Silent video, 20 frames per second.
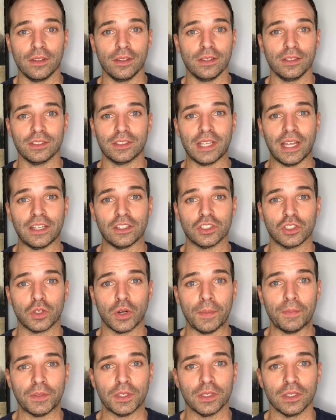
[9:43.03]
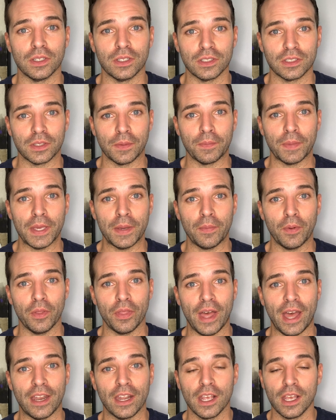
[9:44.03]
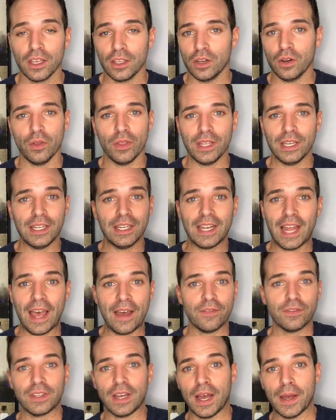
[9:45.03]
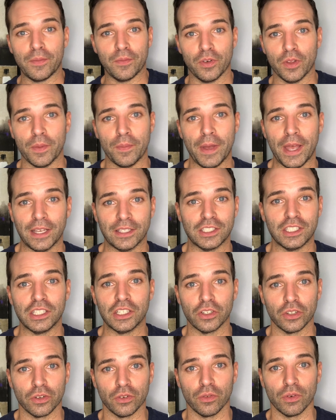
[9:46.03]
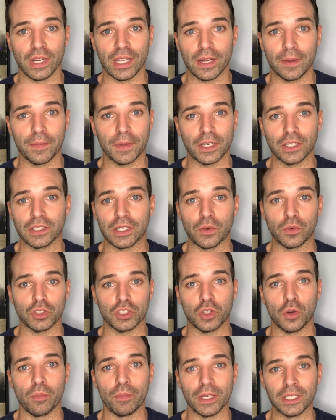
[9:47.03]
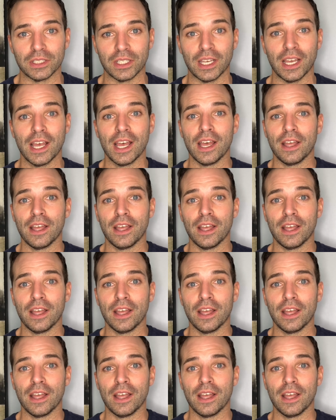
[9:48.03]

sent a script to some people that, they didn't have time for the past year to read it because they were so busy.